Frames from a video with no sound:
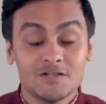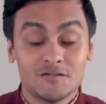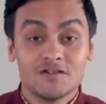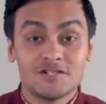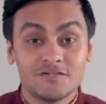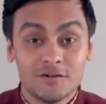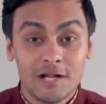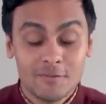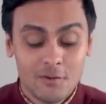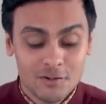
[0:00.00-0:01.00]
So first of
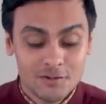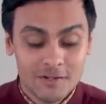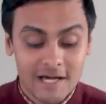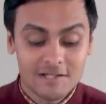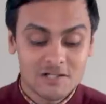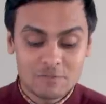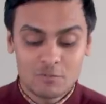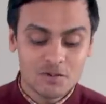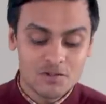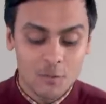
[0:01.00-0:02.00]
all, I'm going to look at the
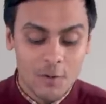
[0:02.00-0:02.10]
sports